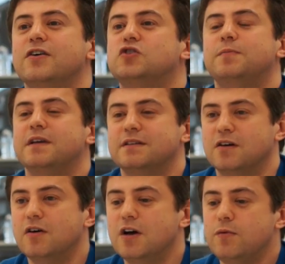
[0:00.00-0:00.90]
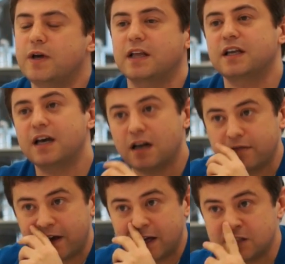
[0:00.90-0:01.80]
going to be so. We can cut
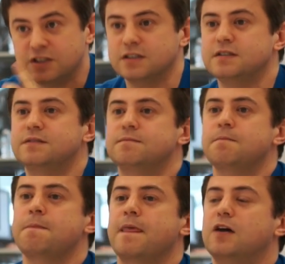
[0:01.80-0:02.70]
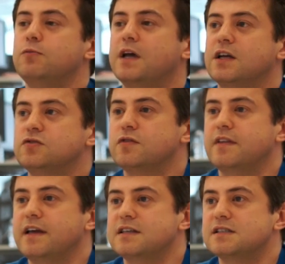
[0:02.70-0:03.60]
off edges. And we can do
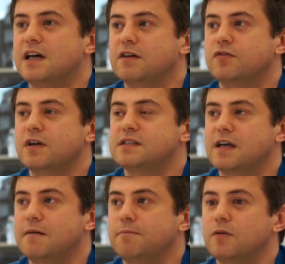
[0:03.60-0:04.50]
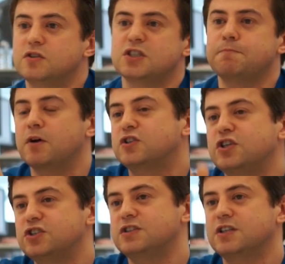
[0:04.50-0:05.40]
things like, for example, just
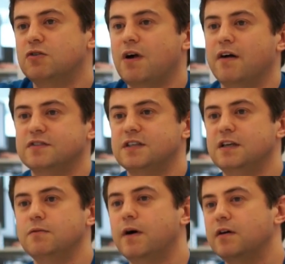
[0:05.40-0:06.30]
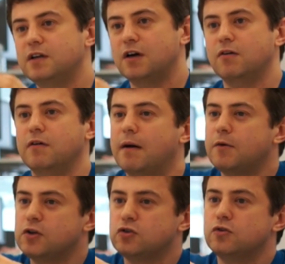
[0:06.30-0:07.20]
partition the graph, saying, well, I'm
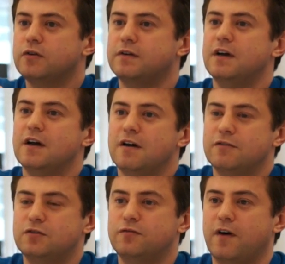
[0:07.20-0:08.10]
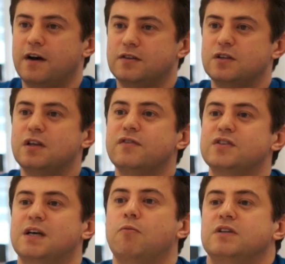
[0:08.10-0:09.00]
going to look to deliver
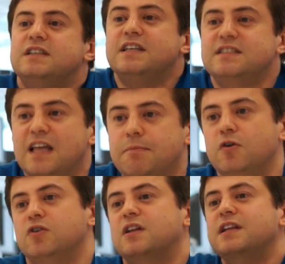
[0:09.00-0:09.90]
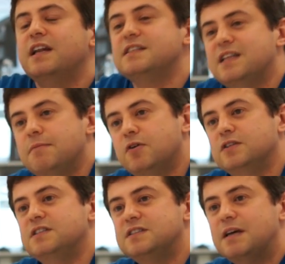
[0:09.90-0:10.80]
someone in this neighborhood, and then this
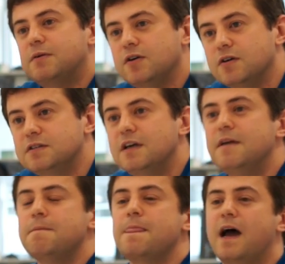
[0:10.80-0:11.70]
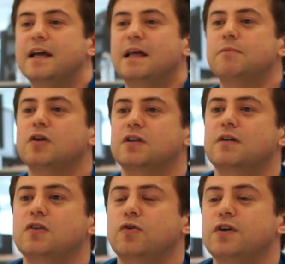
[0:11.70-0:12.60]
neighborhood, and
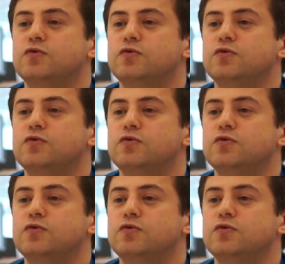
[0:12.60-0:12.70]
I'm going